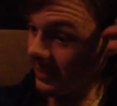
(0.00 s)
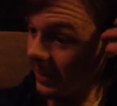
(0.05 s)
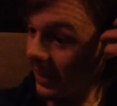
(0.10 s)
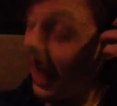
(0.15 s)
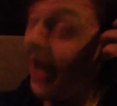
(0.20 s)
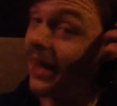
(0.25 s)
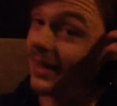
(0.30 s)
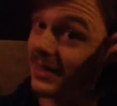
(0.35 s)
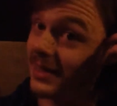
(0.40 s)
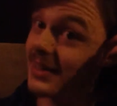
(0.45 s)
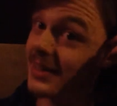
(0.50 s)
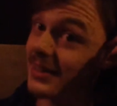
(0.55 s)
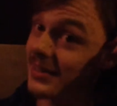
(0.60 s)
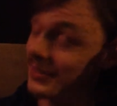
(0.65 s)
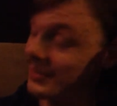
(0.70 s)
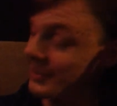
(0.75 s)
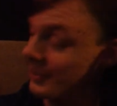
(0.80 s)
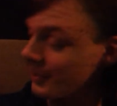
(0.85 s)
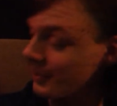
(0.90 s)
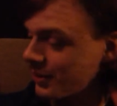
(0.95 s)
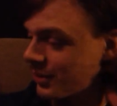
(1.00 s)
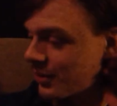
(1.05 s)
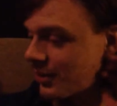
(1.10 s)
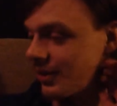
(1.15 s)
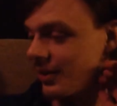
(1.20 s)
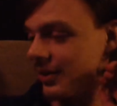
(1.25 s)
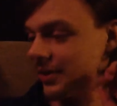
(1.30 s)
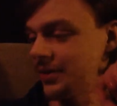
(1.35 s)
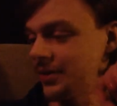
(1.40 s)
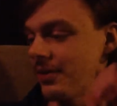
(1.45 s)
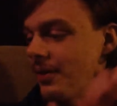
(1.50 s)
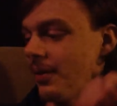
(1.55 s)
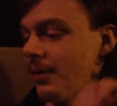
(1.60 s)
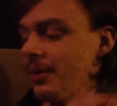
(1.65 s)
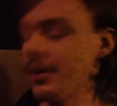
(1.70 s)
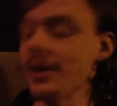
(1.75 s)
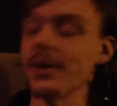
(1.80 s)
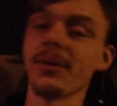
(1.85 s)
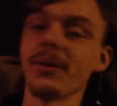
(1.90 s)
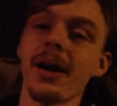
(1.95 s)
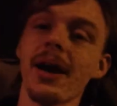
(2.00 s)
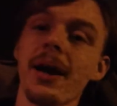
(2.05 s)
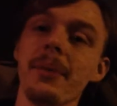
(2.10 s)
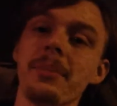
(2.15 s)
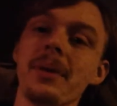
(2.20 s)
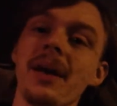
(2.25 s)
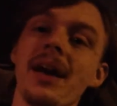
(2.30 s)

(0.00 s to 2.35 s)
At least 2/3. Holy crap!